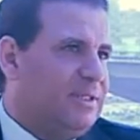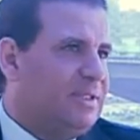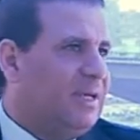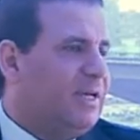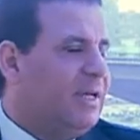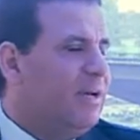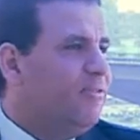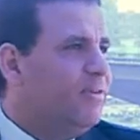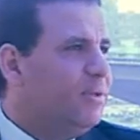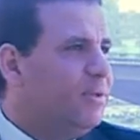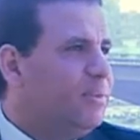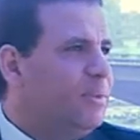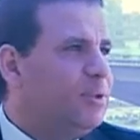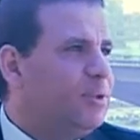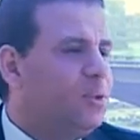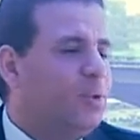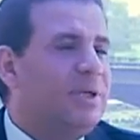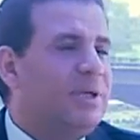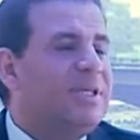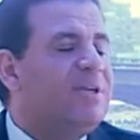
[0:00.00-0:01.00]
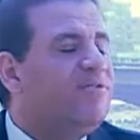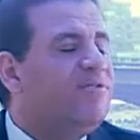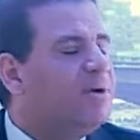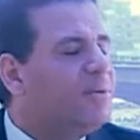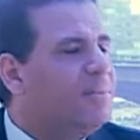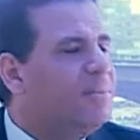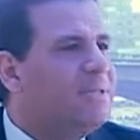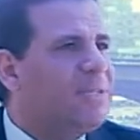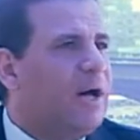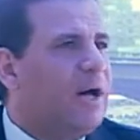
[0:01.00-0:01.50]
The government will
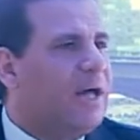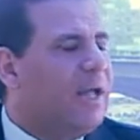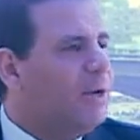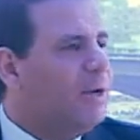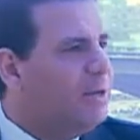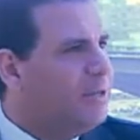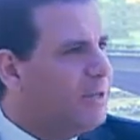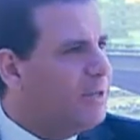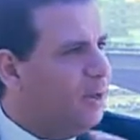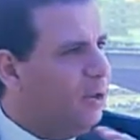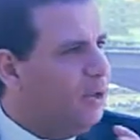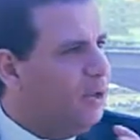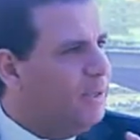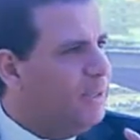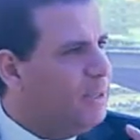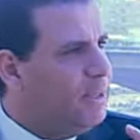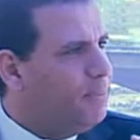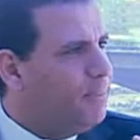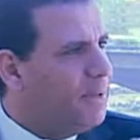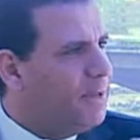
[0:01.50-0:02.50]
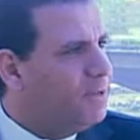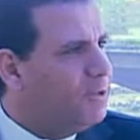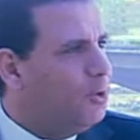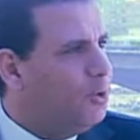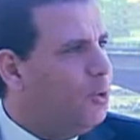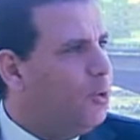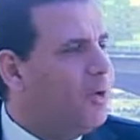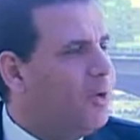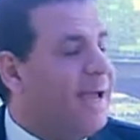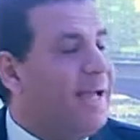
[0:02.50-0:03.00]
never be the only party
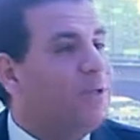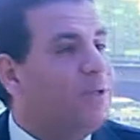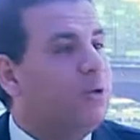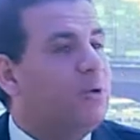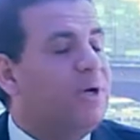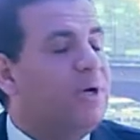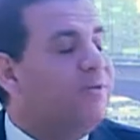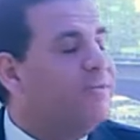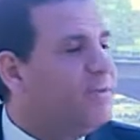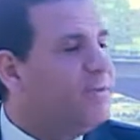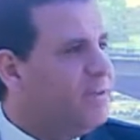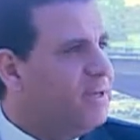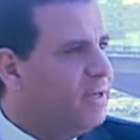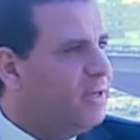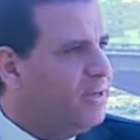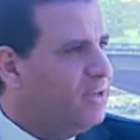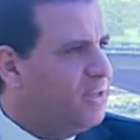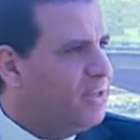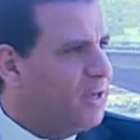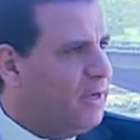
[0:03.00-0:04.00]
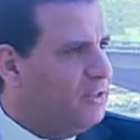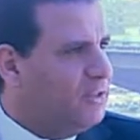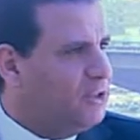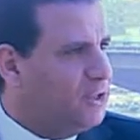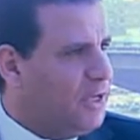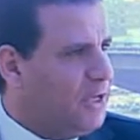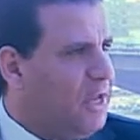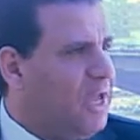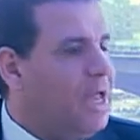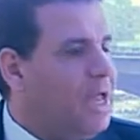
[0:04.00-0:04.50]
who can do everything in the
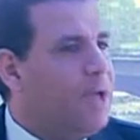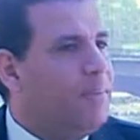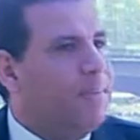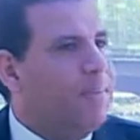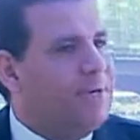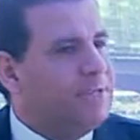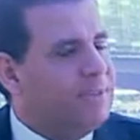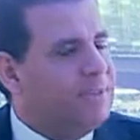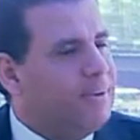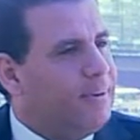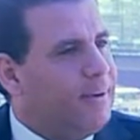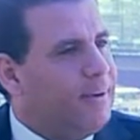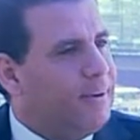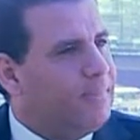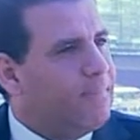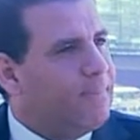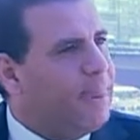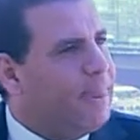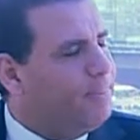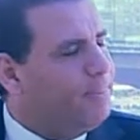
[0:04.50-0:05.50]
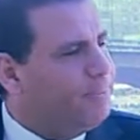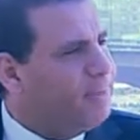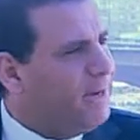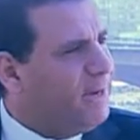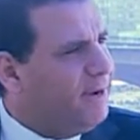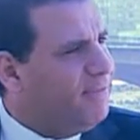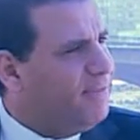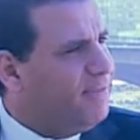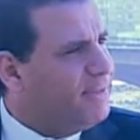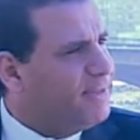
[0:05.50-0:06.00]
country, but the
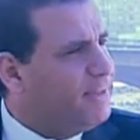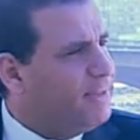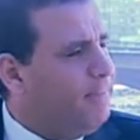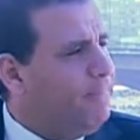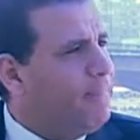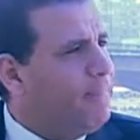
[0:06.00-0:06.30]
private